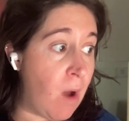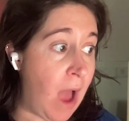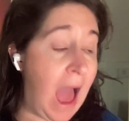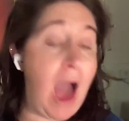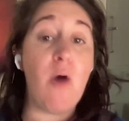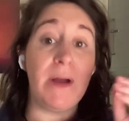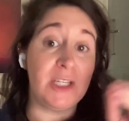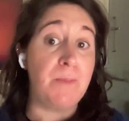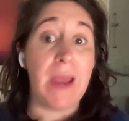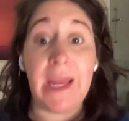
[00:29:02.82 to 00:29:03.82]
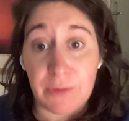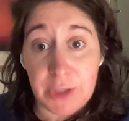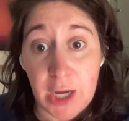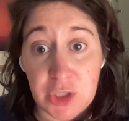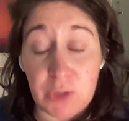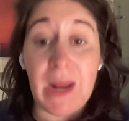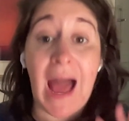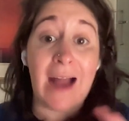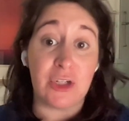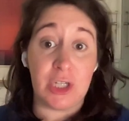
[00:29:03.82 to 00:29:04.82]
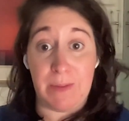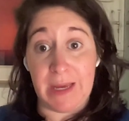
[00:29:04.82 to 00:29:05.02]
how much pain reduction would actually be